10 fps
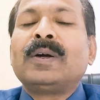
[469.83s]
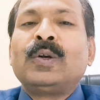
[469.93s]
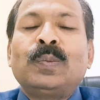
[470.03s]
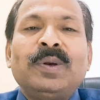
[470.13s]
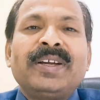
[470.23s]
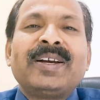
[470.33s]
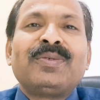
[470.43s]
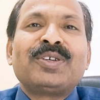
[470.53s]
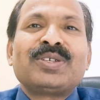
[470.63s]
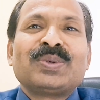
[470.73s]
duplicate
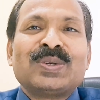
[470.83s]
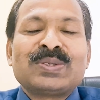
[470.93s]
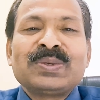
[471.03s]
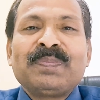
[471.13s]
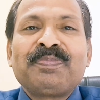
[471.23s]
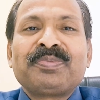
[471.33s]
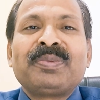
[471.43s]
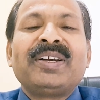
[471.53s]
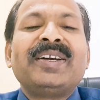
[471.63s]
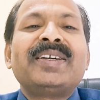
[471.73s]
version also,
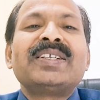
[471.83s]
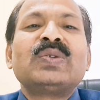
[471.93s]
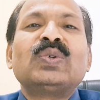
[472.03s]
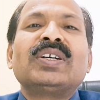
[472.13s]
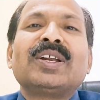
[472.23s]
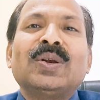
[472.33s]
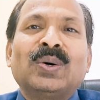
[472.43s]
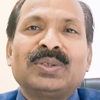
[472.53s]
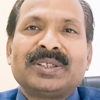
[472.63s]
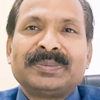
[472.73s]
but it doesn't work in
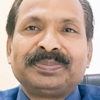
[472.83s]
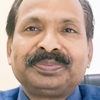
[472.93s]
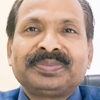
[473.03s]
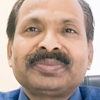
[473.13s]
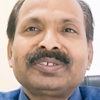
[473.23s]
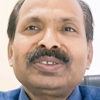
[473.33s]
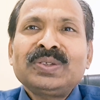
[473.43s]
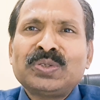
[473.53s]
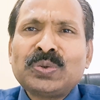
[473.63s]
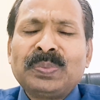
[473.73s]
long term.
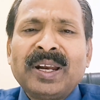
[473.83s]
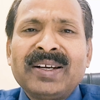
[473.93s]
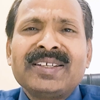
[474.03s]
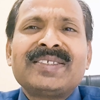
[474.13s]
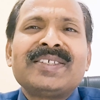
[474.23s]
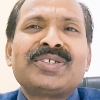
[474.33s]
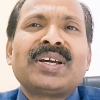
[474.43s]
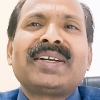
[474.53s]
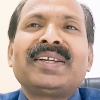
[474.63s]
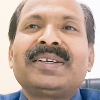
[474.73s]
So practice this
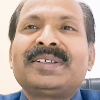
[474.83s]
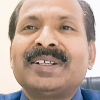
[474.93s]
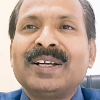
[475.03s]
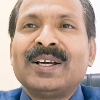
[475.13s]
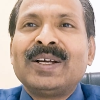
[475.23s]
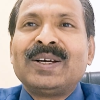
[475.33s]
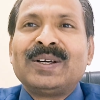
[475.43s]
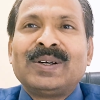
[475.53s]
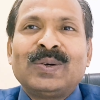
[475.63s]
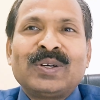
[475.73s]
technique.
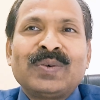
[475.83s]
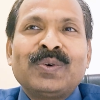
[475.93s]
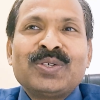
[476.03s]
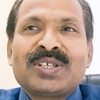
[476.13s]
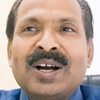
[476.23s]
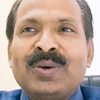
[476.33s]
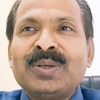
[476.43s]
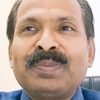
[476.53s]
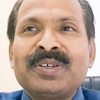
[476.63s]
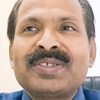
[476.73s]
Okay, watch how the
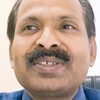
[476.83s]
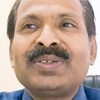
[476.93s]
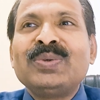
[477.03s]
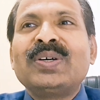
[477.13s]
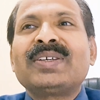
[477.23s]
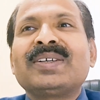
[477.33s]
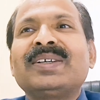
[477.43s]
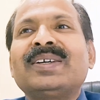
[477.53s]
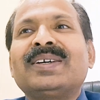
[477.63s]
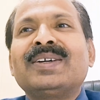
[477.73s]
person you are
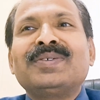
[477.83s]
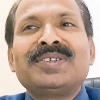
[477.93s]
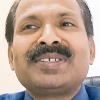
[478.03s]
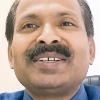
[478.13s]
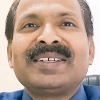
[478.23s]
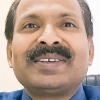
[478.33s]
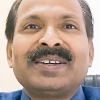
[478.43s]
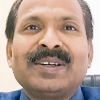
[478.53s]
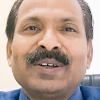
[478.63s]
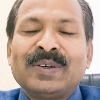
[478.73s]
conversing
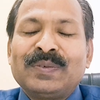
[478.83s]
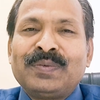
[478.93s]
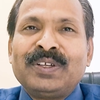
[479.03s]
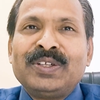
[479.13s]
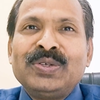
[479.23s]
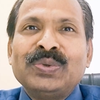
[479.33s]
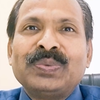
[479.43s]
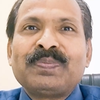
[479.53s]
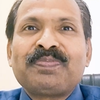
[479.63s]
with you